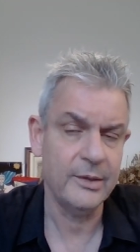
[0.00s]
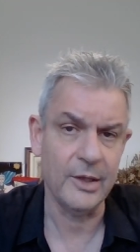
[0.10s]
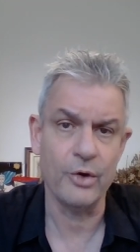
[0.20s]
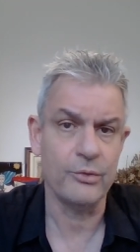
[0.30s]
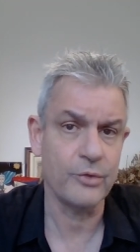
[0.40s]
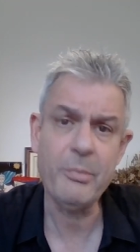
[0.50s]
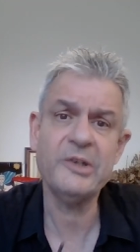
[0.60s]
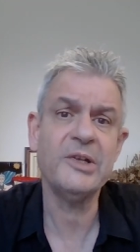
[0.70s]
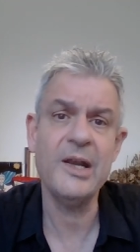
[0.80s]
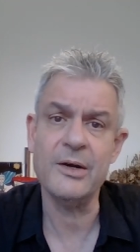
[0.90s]
Now,
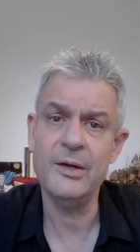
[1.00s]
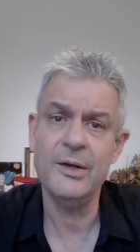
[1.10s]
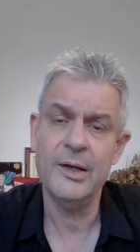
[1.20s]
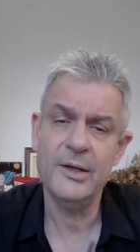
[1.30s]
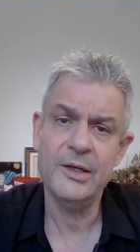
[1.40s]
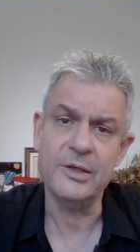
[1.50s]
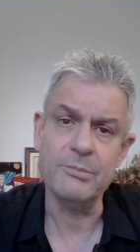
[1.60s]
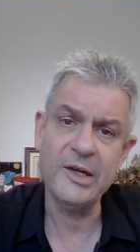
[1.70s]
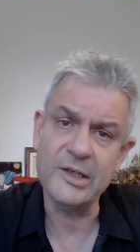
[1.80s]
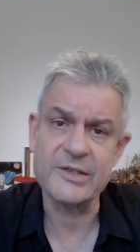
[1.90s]
Robert Hare
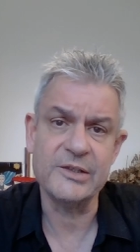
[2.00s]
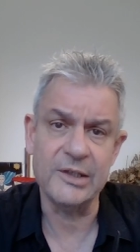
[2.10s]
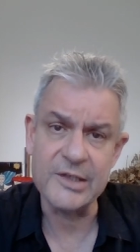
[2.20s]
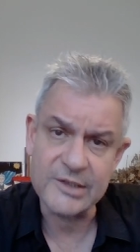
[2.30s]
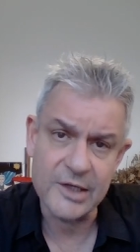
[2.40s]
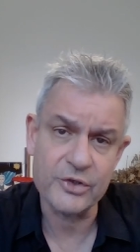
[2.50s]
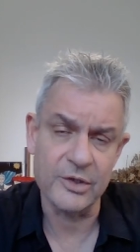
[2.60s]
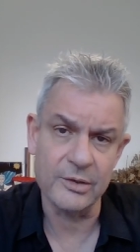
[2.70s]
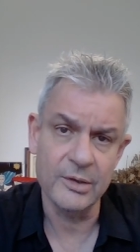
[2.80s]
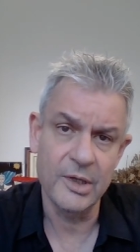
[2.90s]
made a
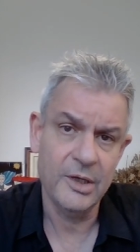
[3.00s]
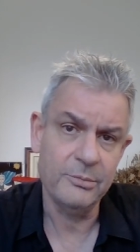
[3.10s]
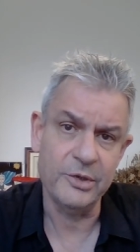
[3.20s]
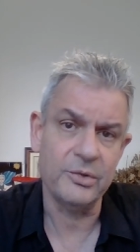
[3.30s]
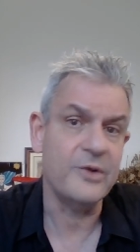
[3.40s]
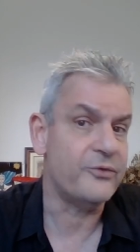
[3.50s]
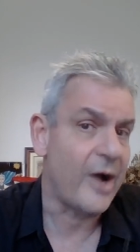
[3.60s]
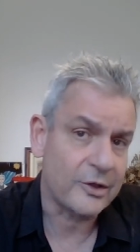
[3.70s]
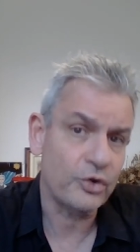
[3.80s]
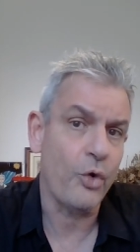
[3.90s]
distinction between
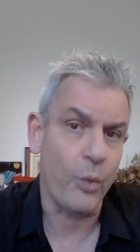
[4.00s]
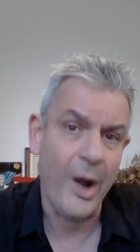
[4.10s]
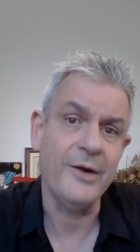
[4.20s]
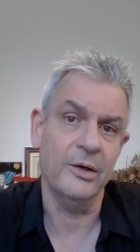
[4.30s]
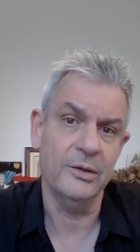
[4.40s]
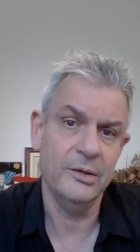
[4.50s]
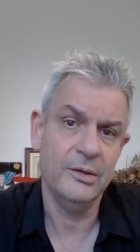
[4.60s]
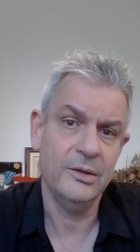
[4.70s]
factor 1